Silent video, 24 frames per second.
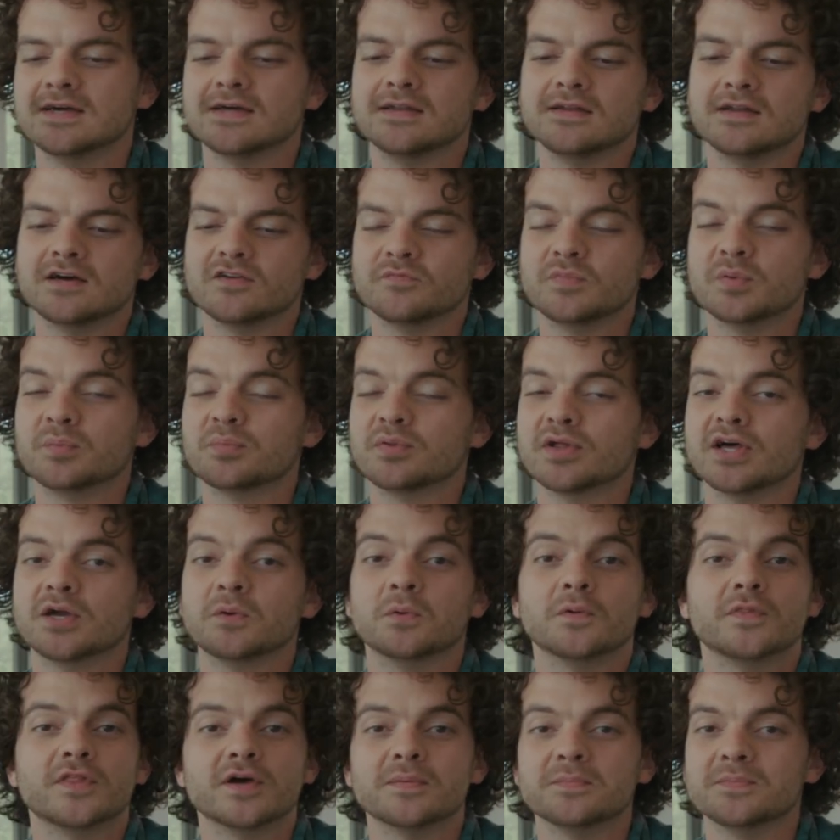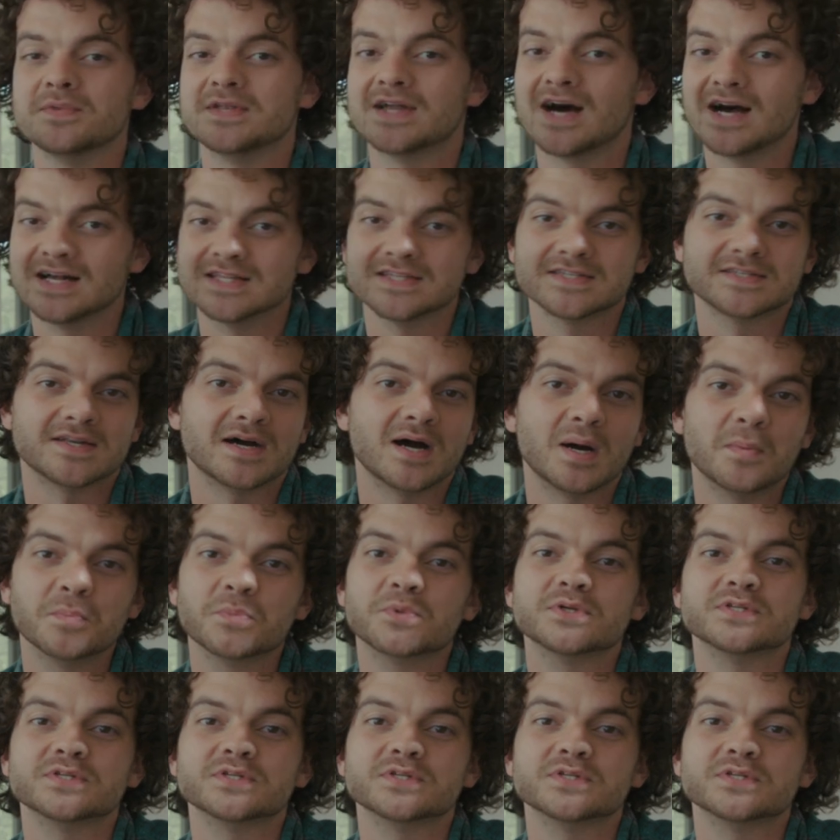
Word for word: and I've been playing with them nonstop.